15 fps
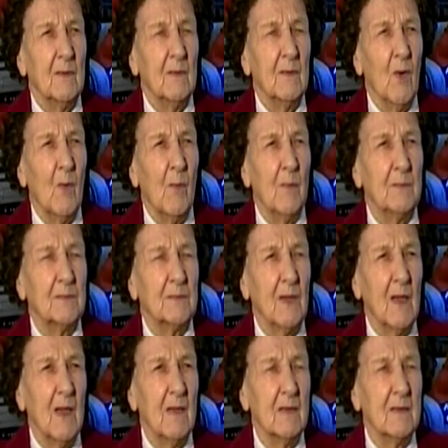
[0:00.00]
an open
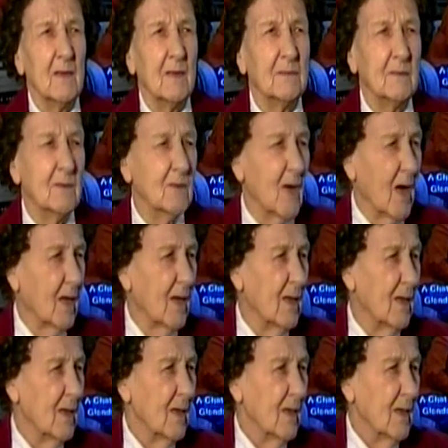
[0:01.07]
slatted truck?
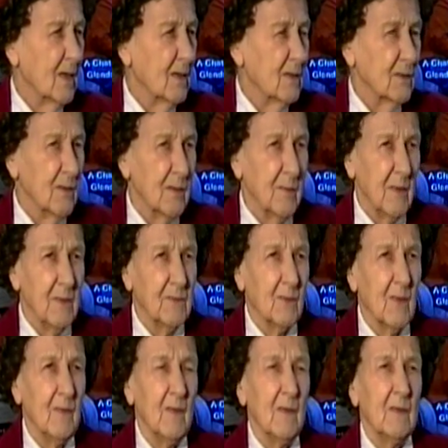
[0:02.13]
To be
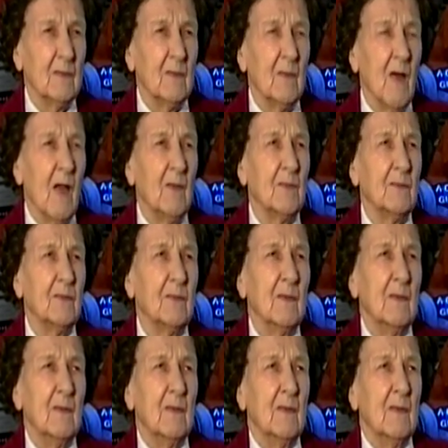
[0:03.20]
driven across
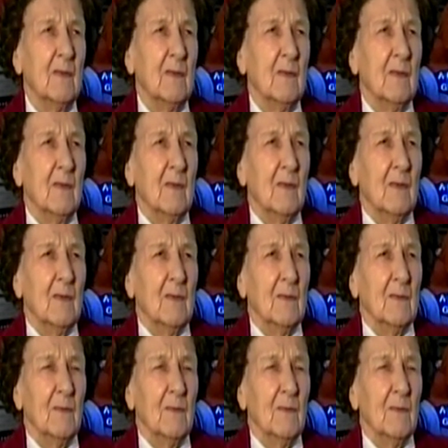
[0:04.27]
the